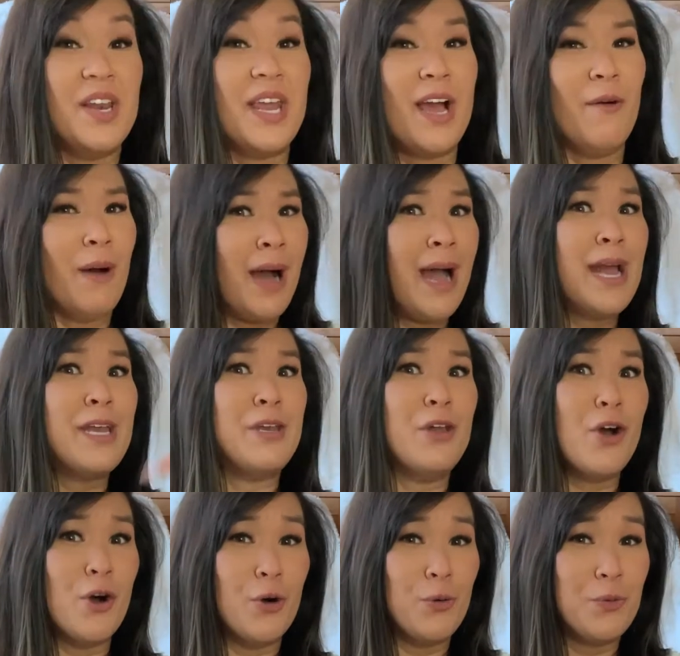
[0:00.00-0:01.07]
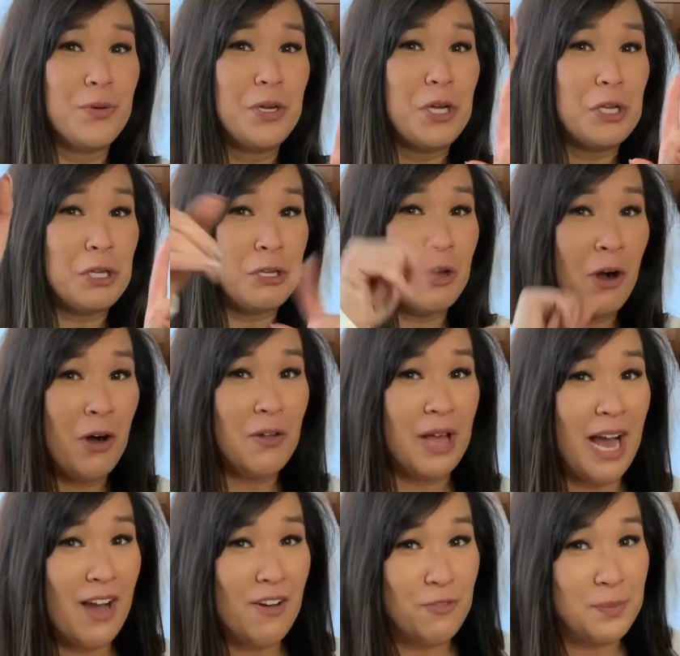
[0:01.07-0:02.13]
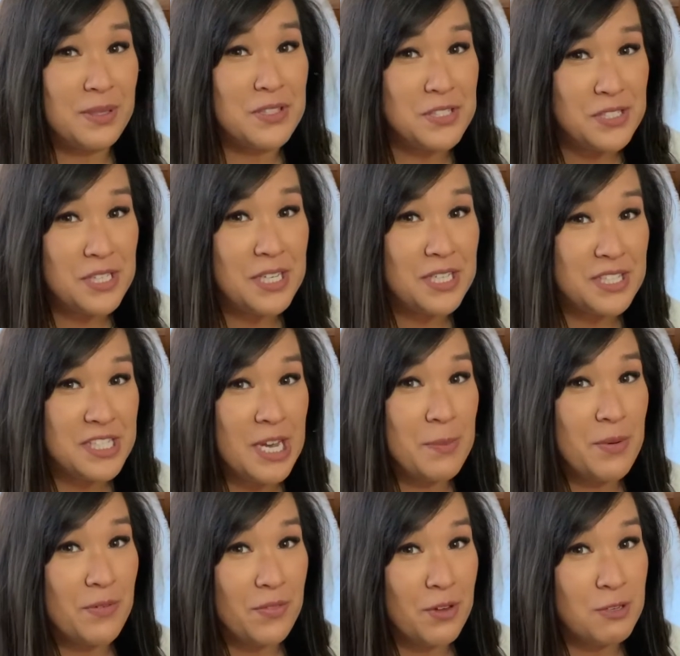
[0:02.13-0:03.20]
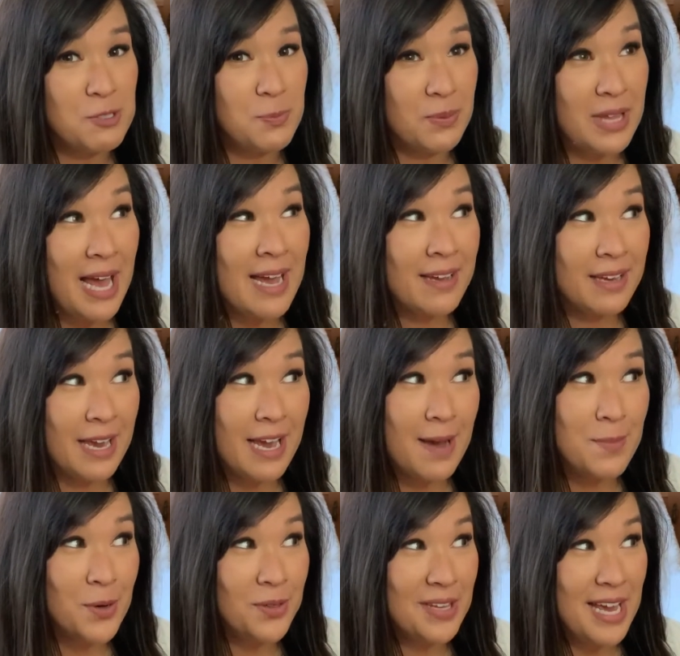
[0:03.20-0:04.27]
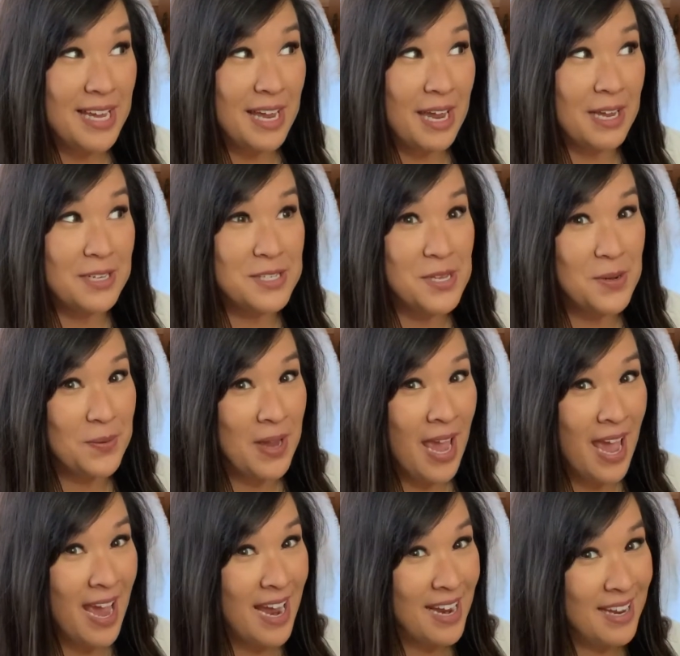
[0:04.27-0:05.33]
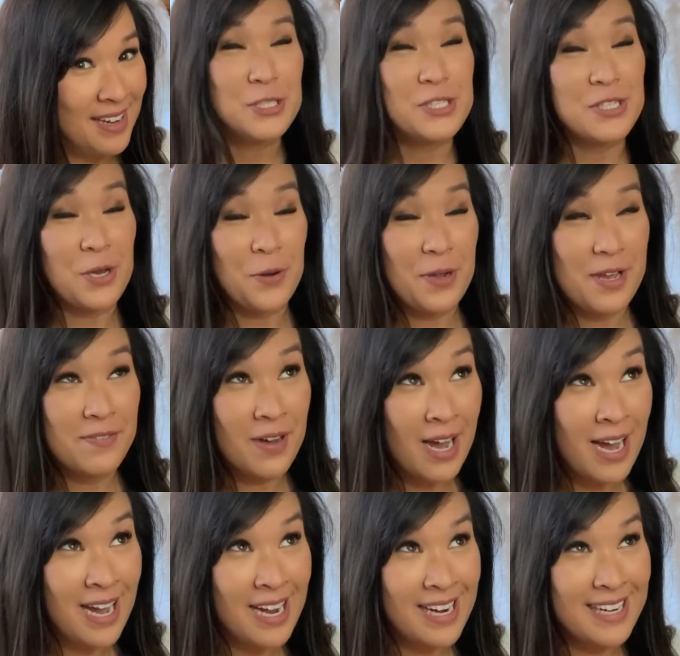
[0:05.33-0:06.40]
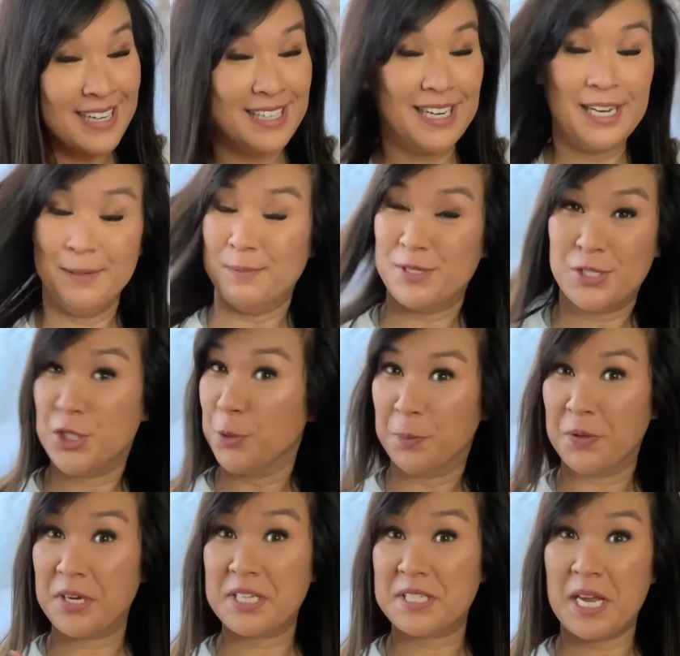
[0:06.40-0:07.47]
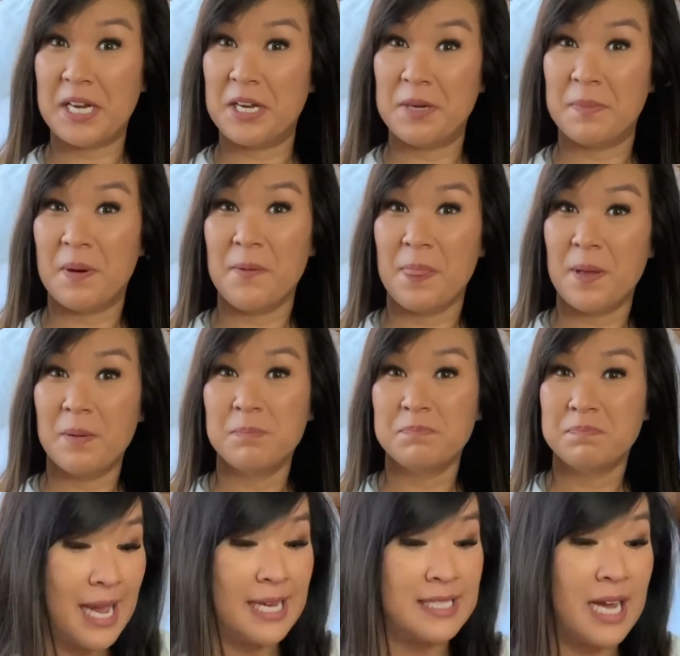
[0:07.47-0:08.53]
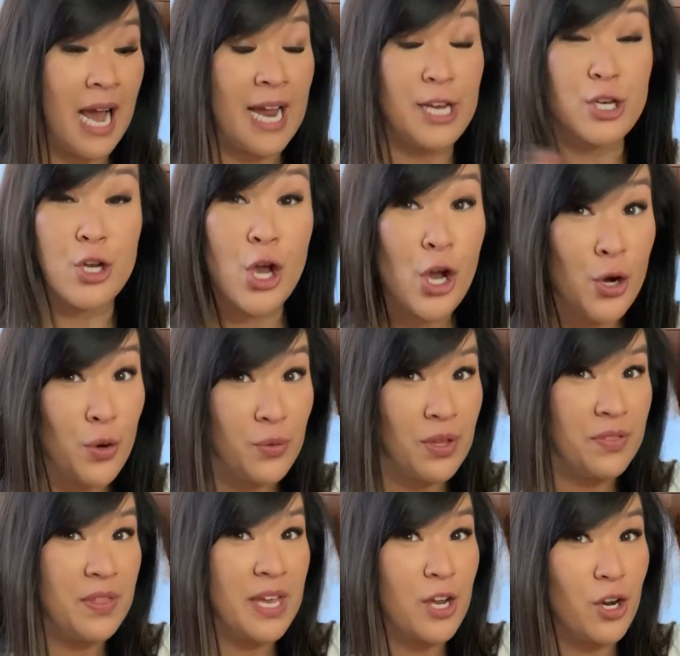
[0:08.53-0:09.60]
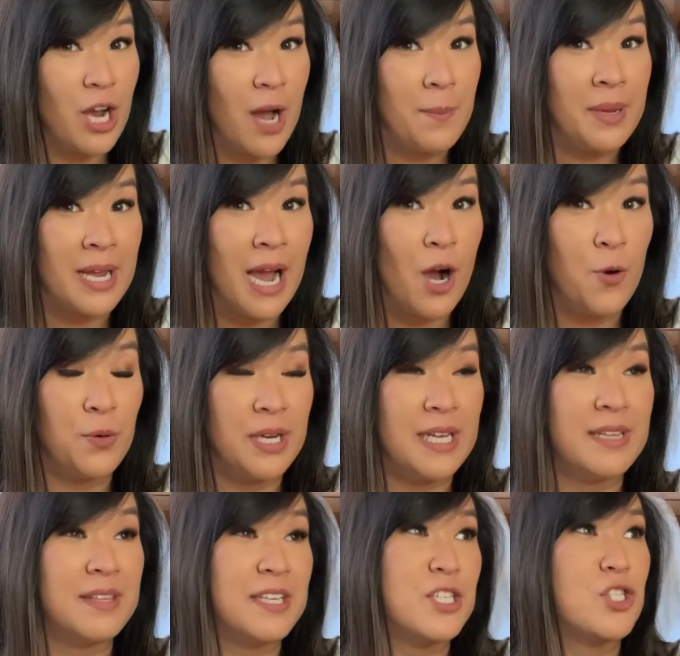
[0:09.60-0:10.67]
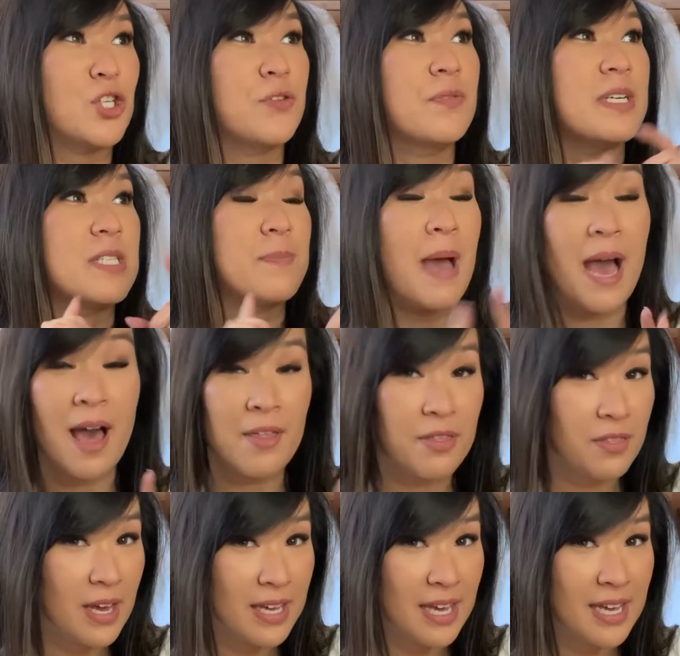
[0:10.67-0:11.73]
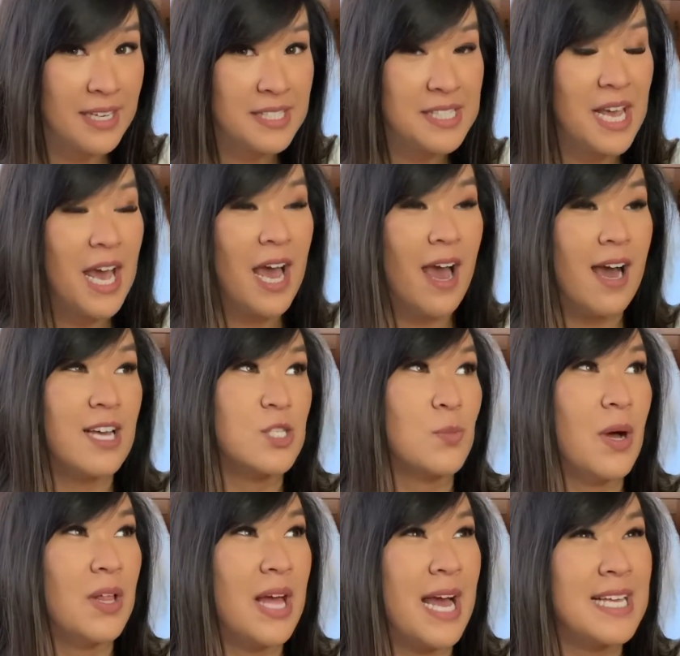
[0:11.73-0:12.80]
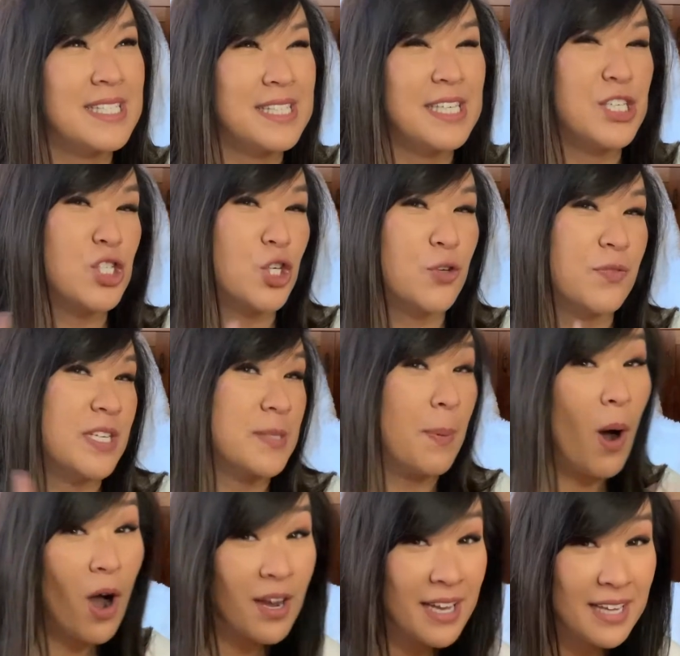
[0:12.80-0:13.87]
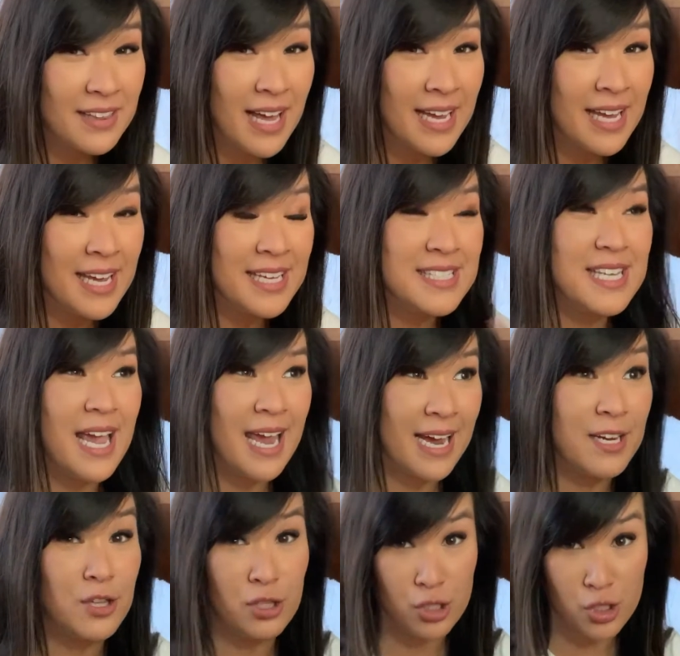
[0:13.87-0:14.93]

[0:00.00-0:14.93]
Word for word: Now I know y'all have been seeing some of those black camo leggings, okay? So have I, and I'm super excited about them. And I know that they are coming out in the Surface Path leggings, as well as the Surface Pocket leggings and the